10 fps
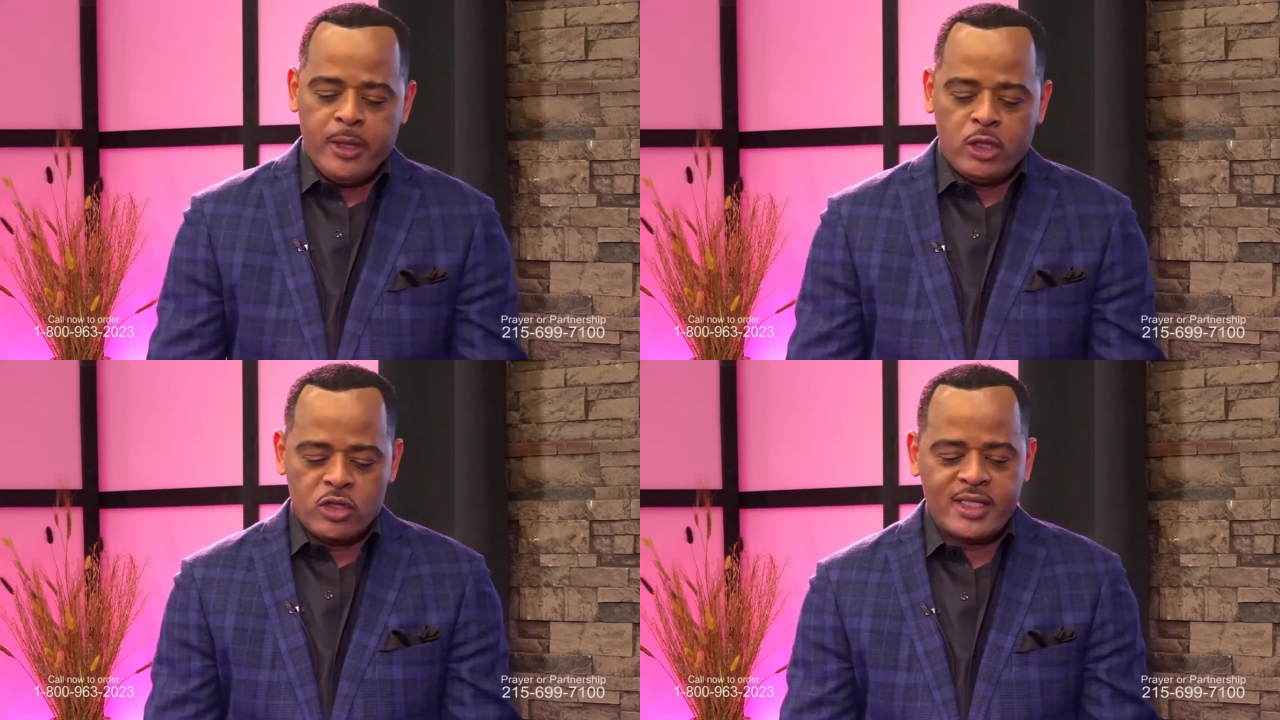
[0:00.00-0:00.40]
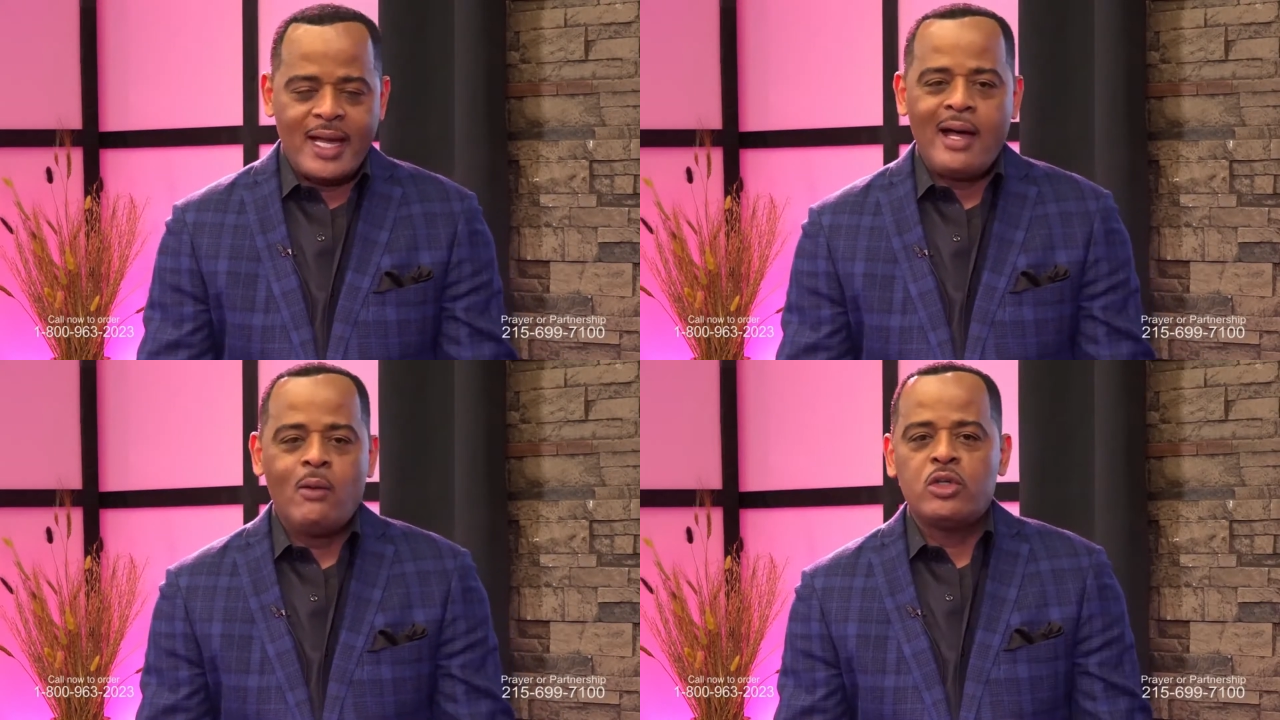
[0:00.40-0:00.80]
Because
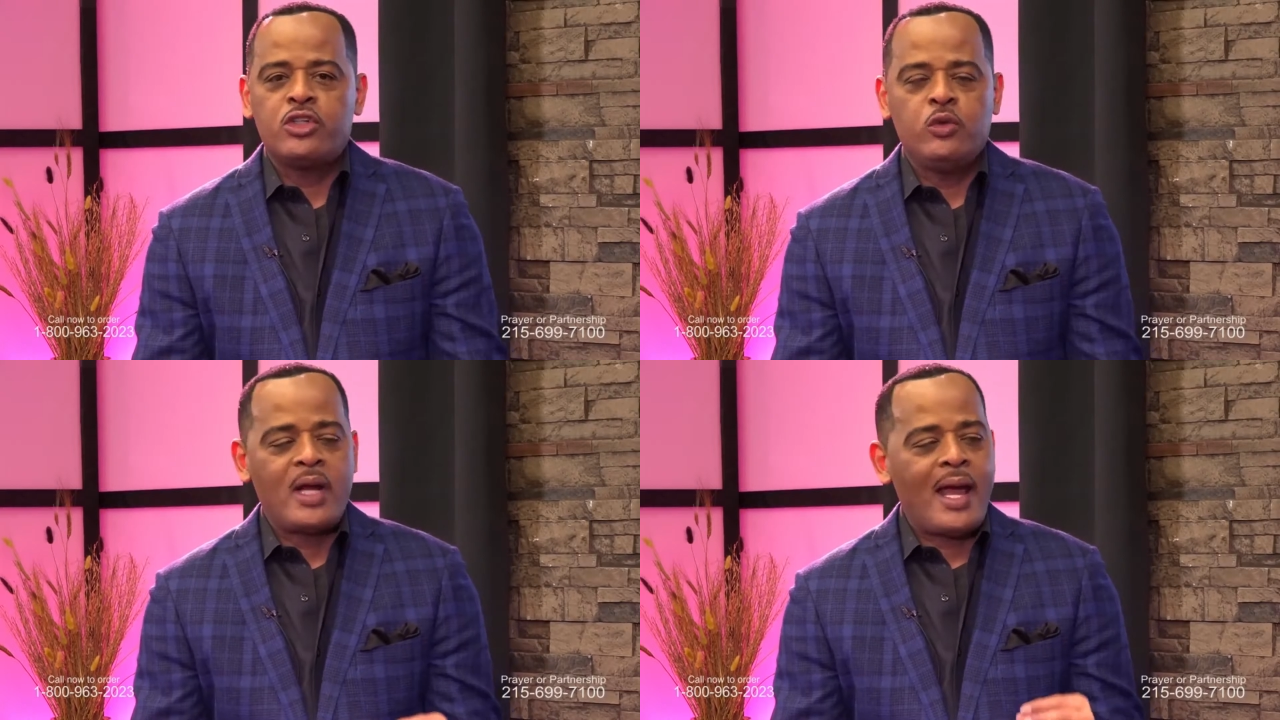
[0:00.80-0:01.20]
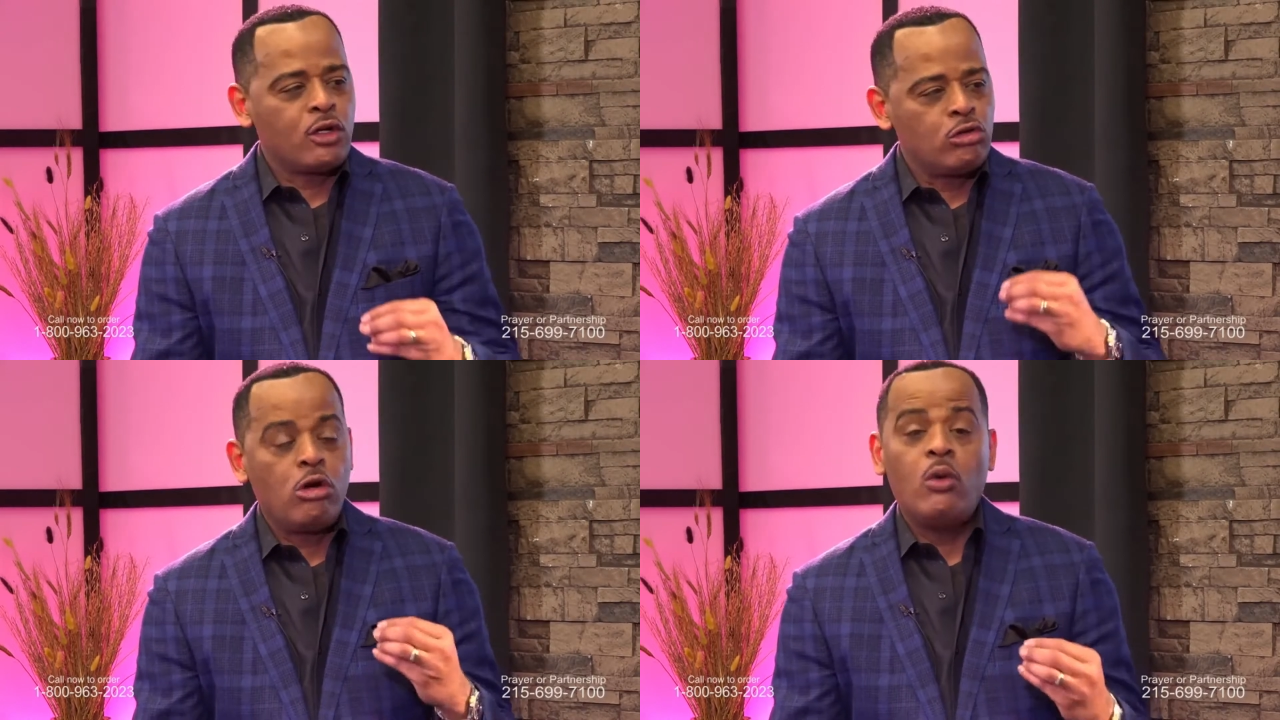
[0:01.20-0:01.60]
God wants you and I to
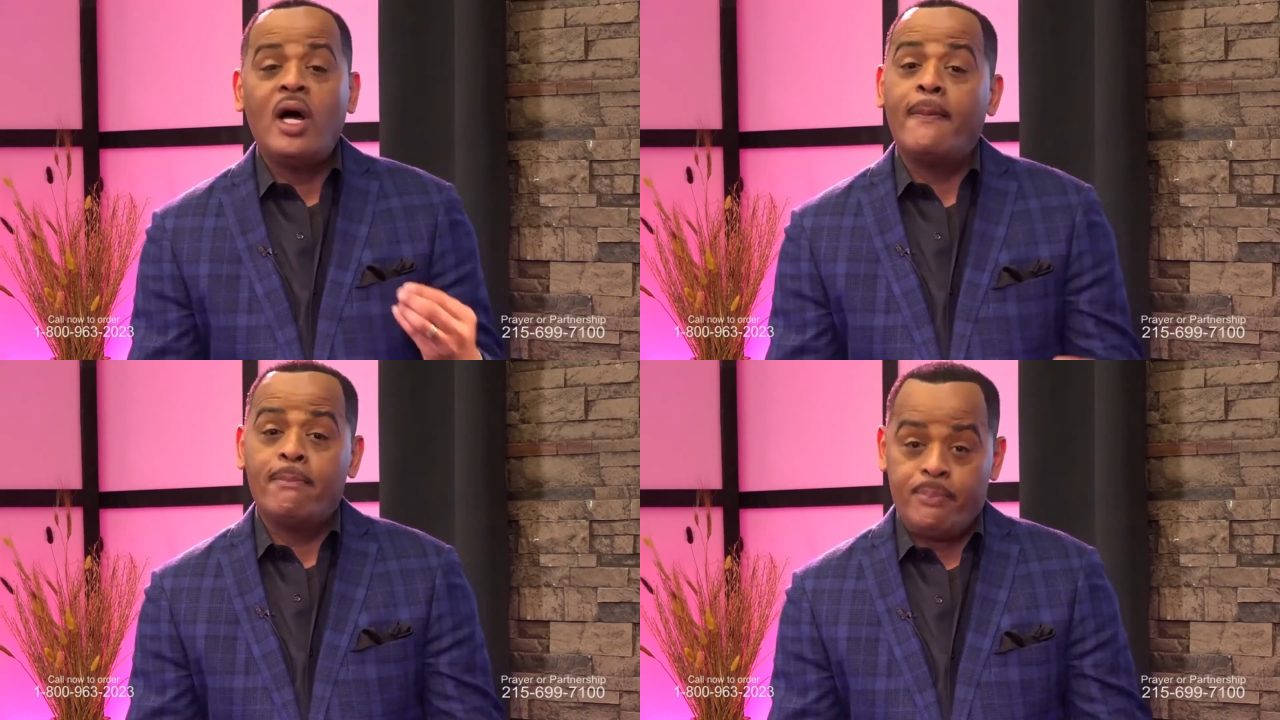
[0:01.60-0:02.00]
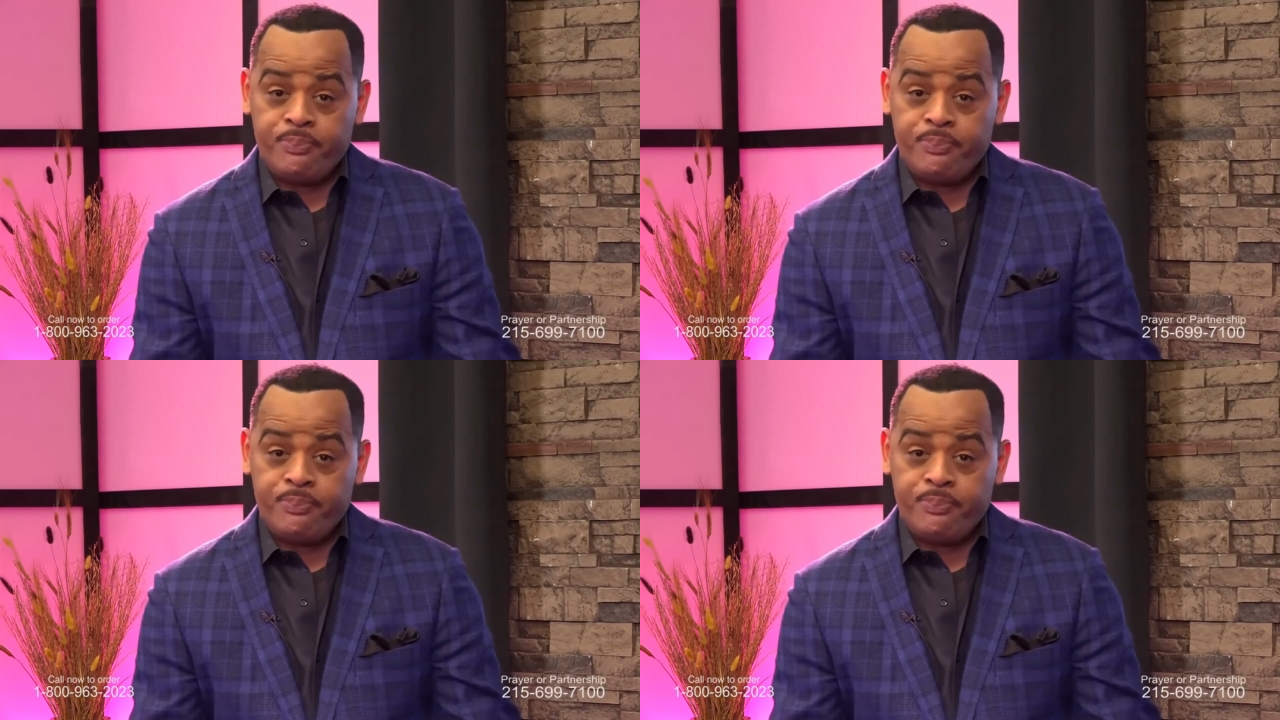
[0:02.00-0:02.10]
grow up.